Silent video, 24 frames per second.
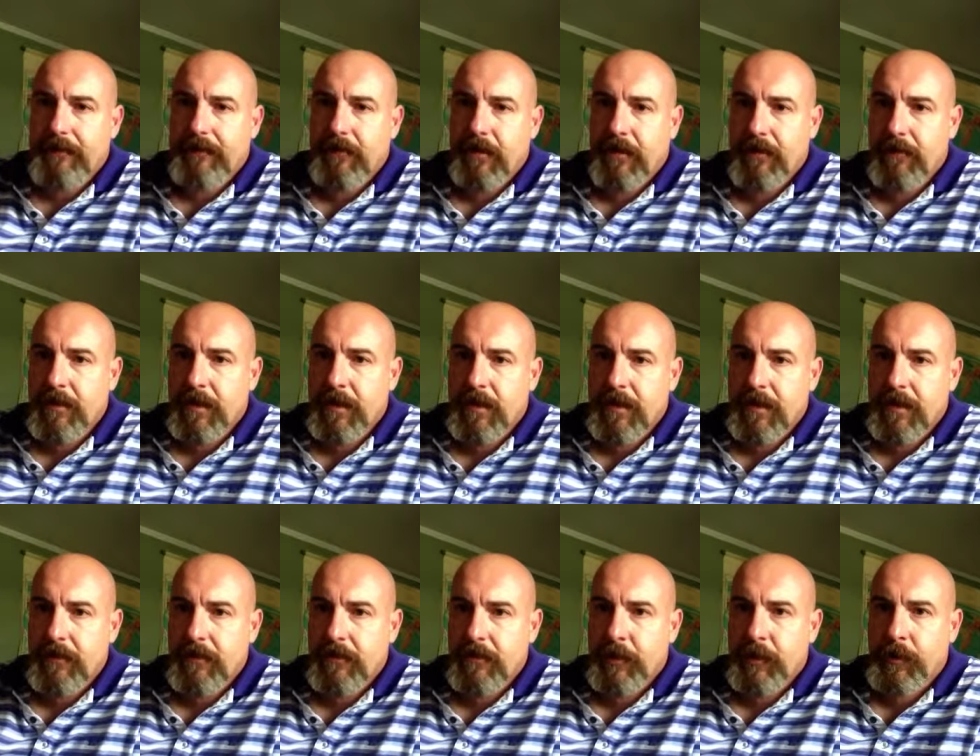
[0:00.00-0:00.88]
from me
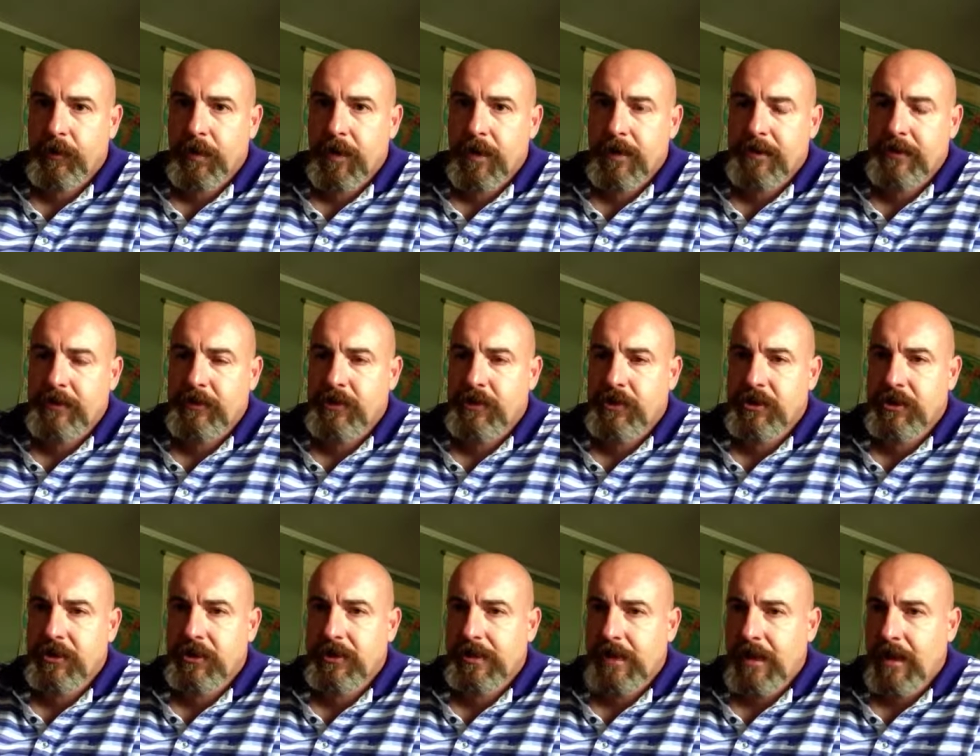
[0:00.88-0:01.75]
and your grading
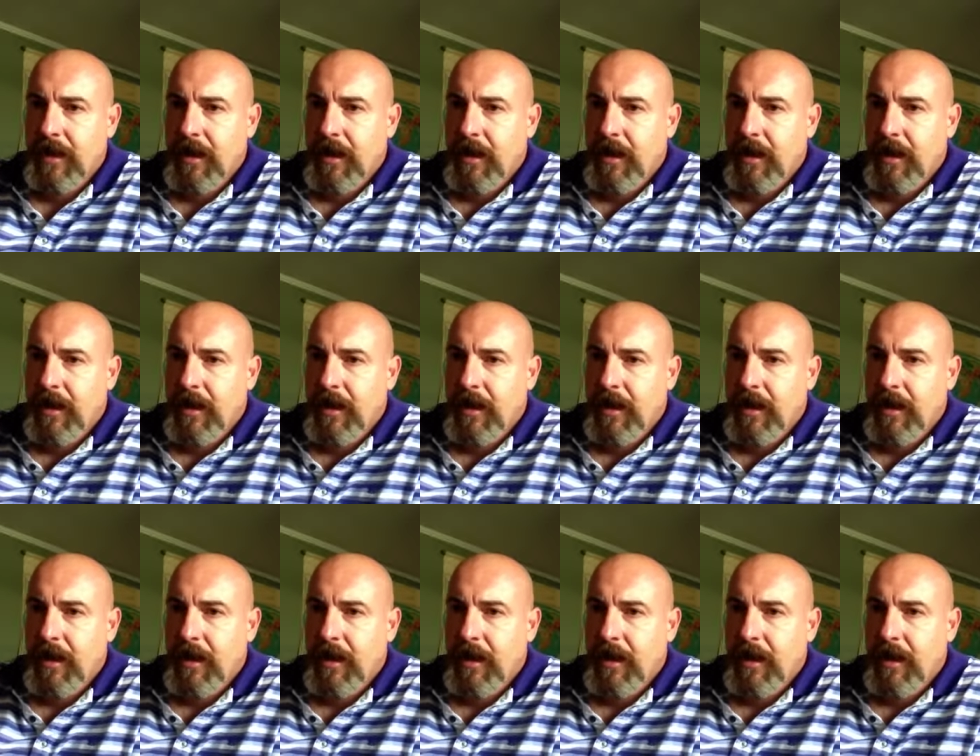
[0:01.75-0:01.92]
sheet,